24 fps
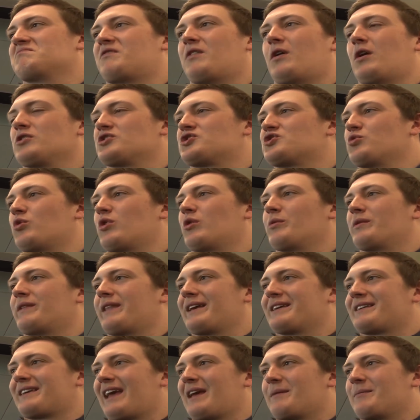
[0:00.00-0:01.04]
fall short when
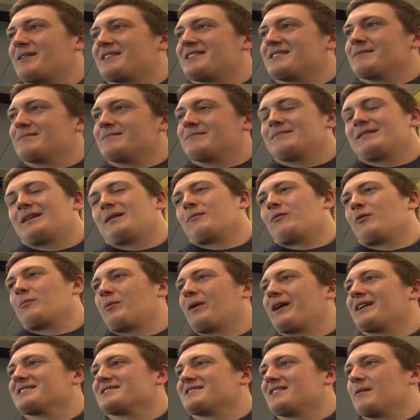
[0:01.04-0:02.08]
they came in and
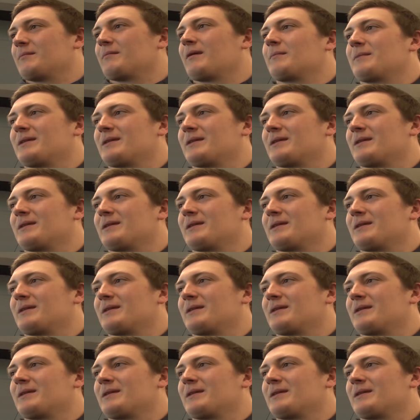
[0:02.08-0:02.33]
replaced them.